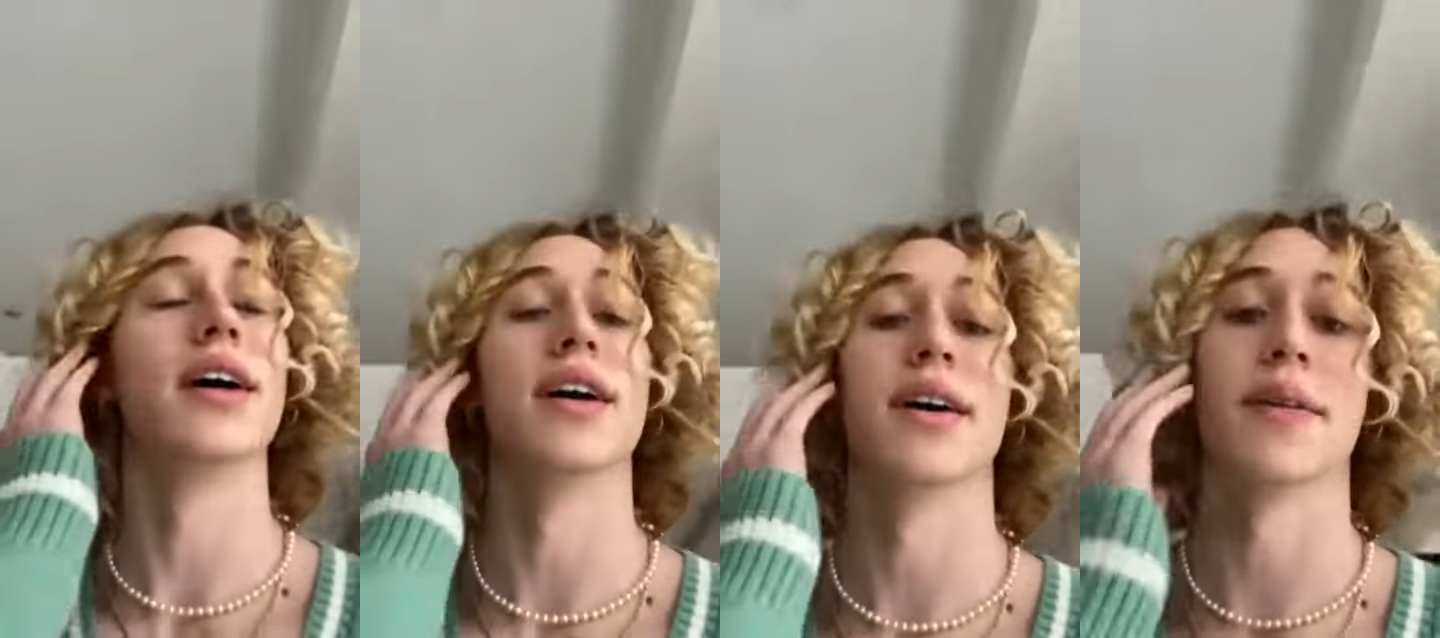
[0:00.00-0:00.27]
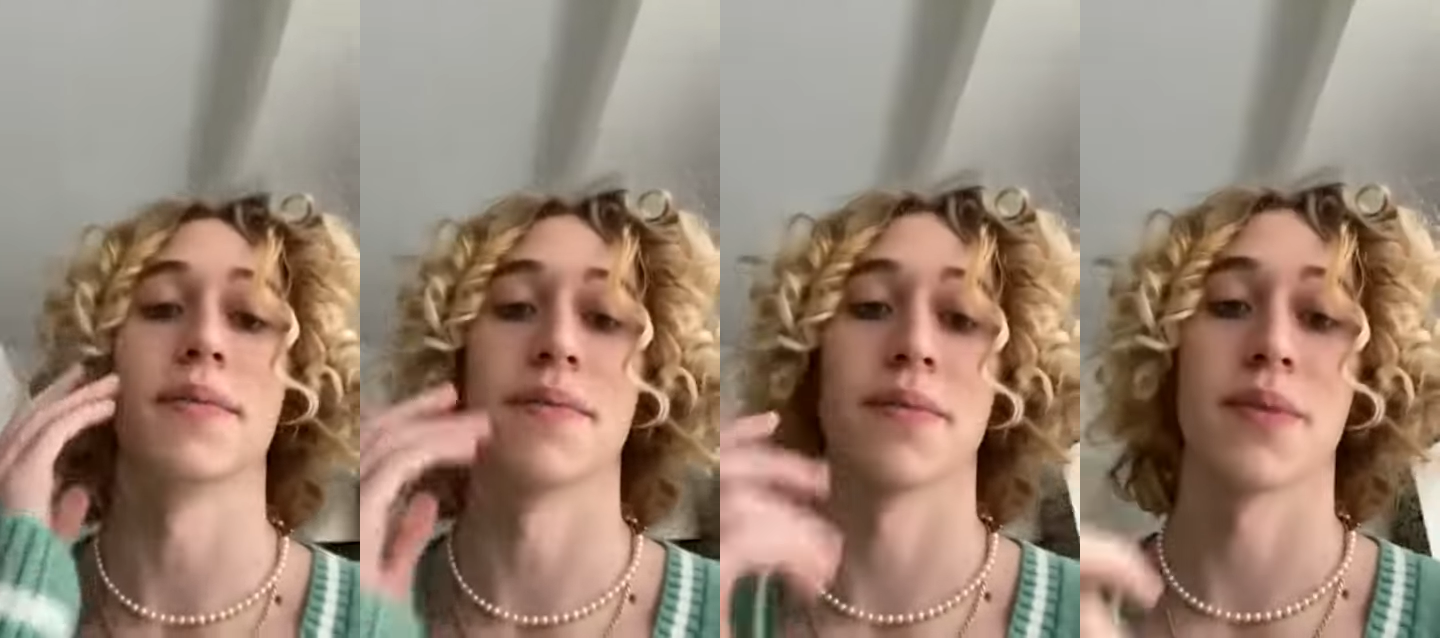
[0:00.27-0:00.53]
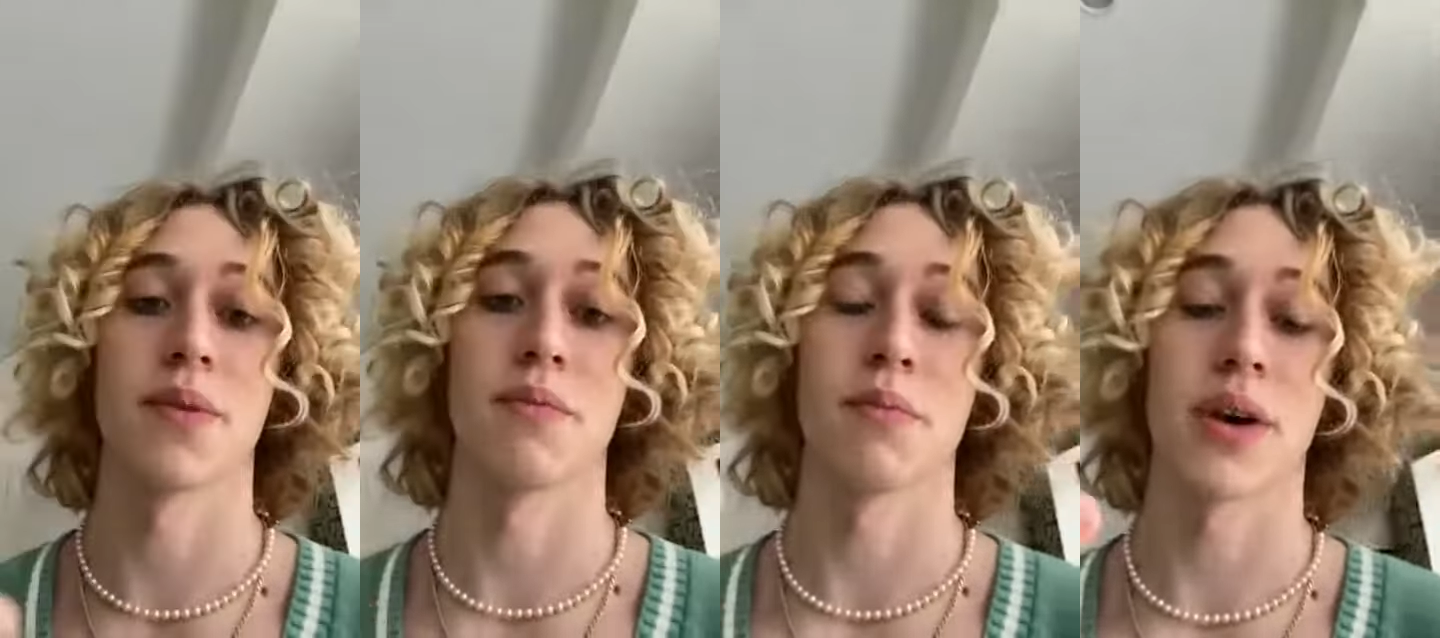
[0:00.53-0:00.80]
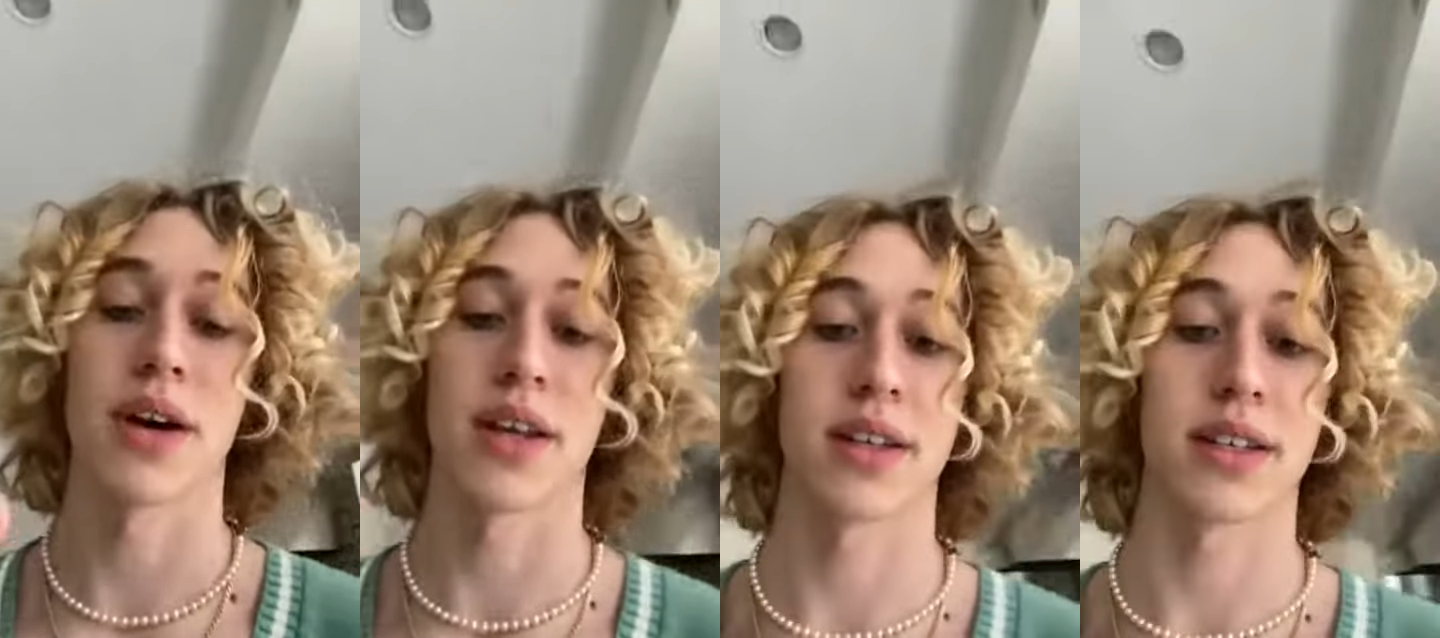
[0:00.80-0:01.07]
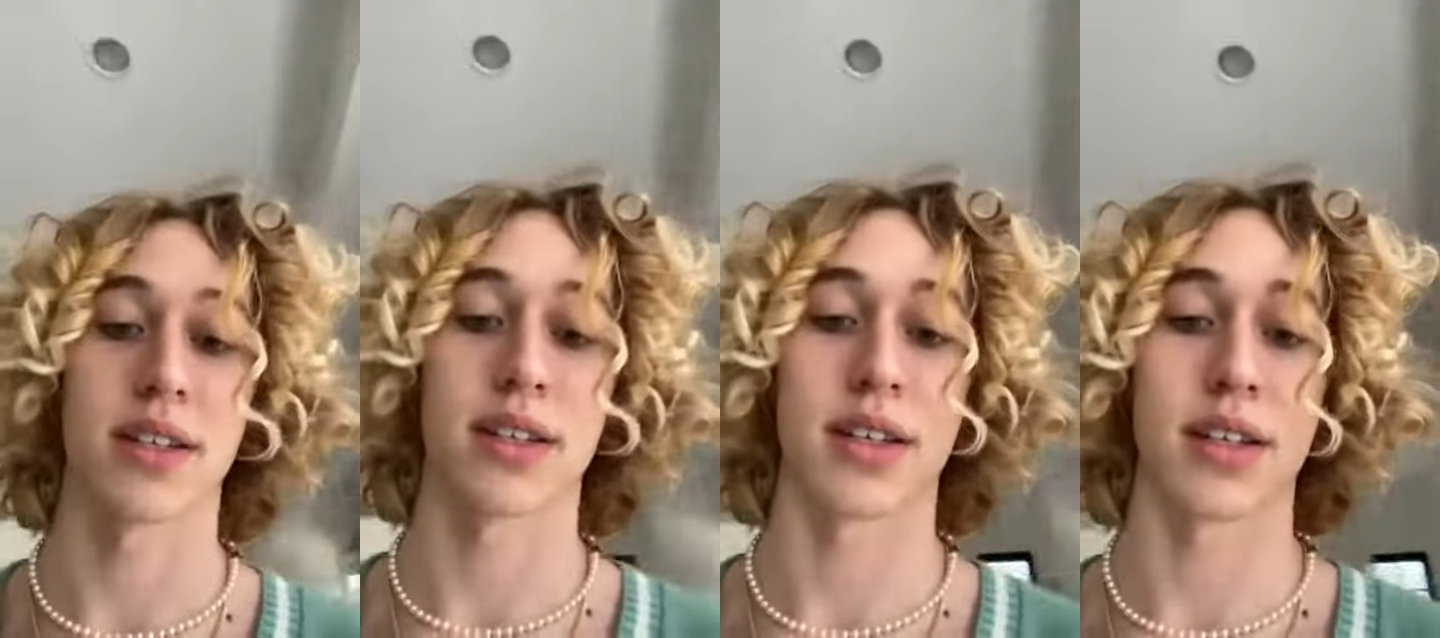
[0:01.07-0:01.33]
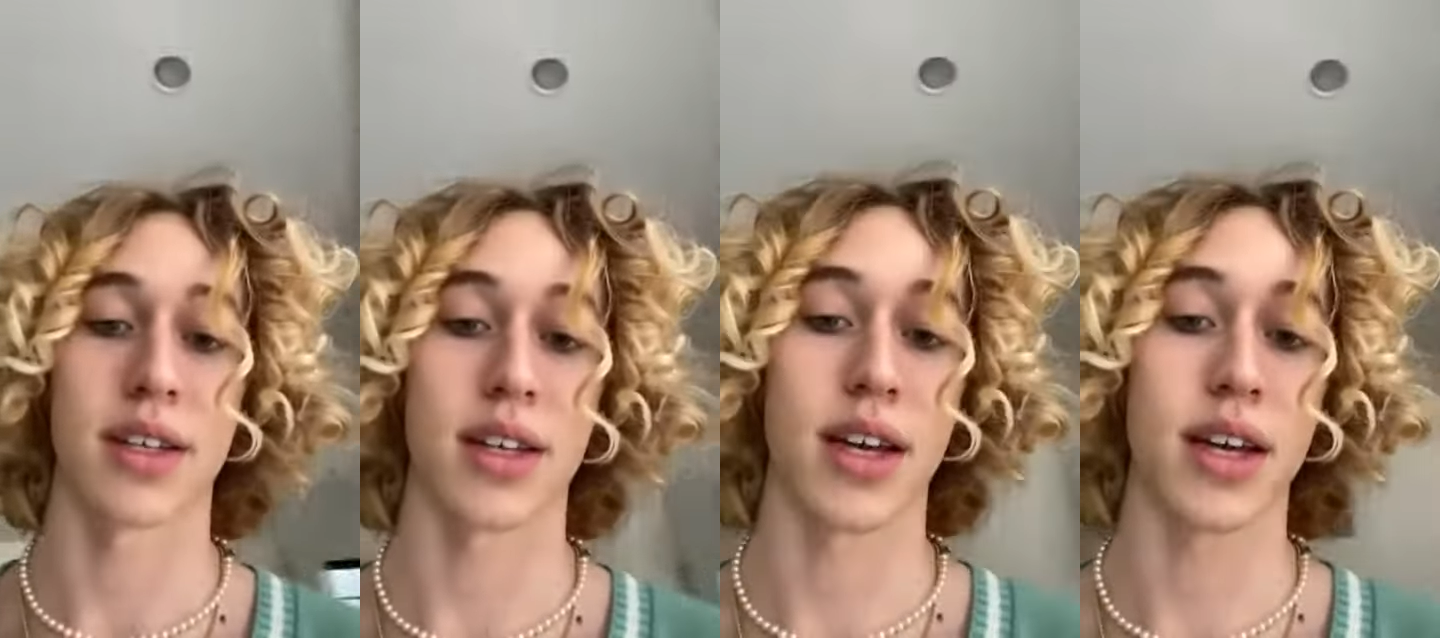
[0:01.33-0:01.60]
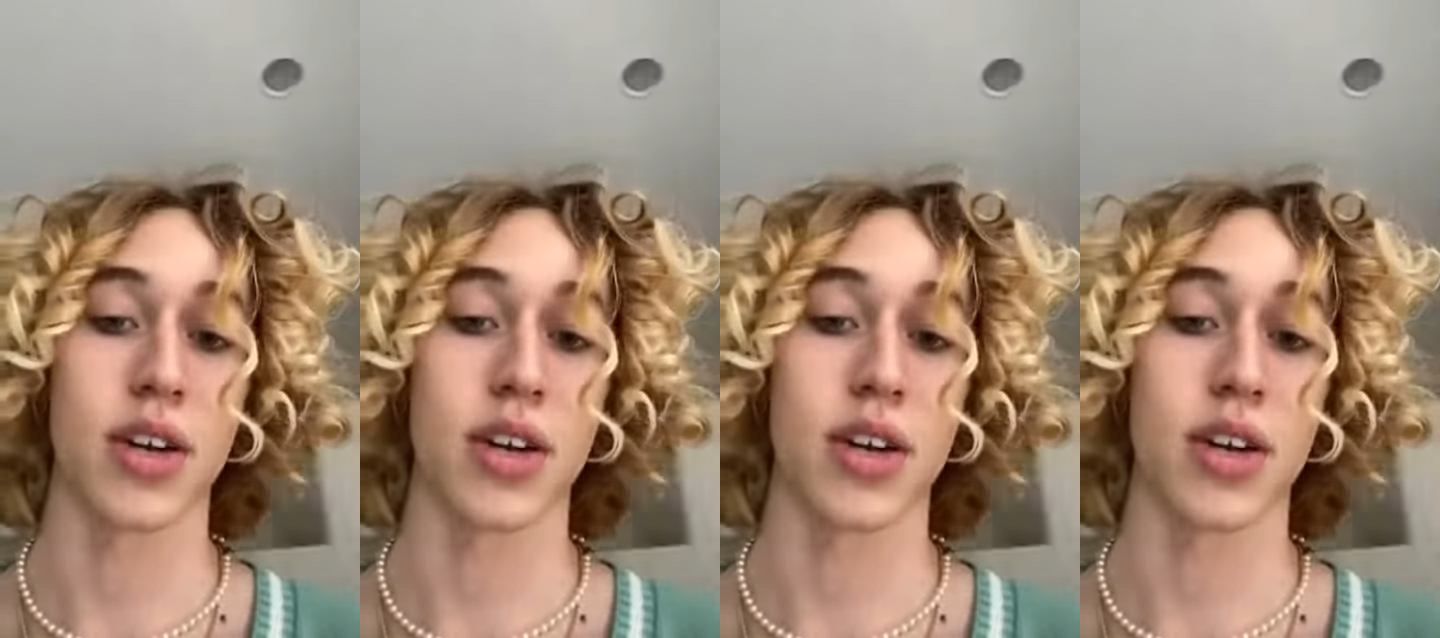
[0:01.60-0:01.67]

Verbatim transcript: Um, but